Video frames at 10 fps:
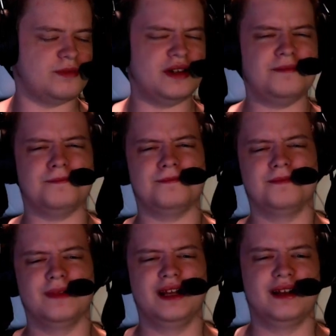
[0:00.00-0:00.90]
But
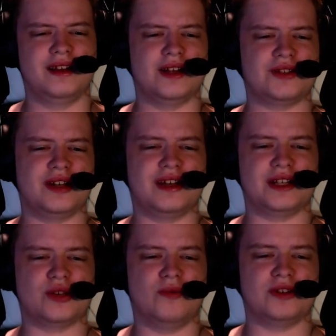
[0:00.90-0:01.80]
I
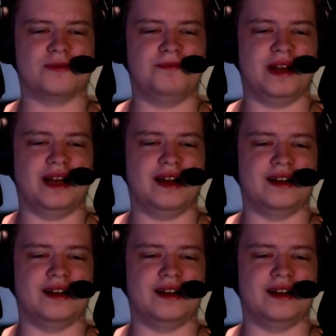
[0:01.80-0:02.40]
guess it wasn't bad.